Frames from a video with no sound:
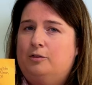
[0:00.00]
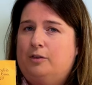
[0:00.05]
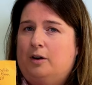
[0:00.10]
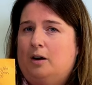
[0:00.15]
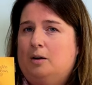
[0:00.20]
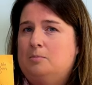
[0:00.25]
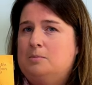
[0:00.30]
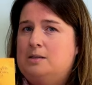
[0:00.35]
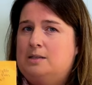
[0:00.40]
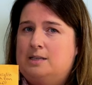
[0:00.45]

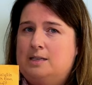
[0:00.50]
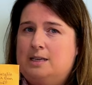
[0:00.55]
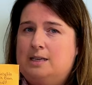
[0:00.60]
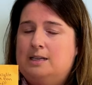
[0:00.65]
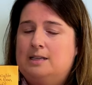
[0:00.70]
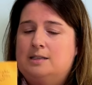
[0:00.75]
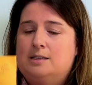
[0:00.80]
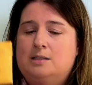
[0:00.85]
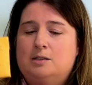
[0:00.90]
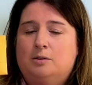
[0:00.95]
Farm
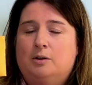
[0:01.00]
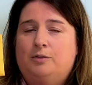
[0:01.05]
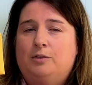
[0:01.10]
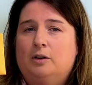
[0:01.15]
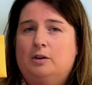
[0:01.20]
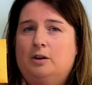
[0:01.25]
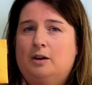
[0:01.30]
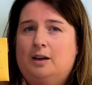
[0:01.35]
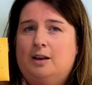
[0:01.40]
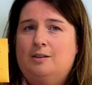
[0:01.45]
Seeds. So if
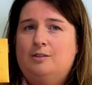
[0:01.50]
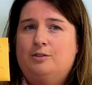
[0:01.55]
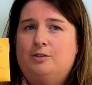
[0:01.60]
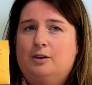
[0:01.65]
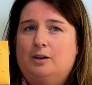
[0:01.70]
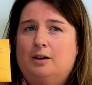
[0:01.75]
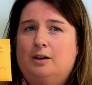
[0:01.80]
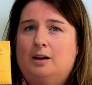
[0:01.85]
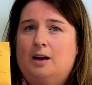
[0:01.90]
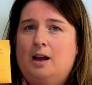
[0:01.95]
you're looking
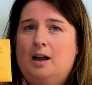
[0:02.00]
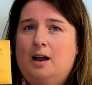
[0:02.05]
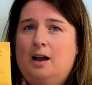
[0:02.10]
for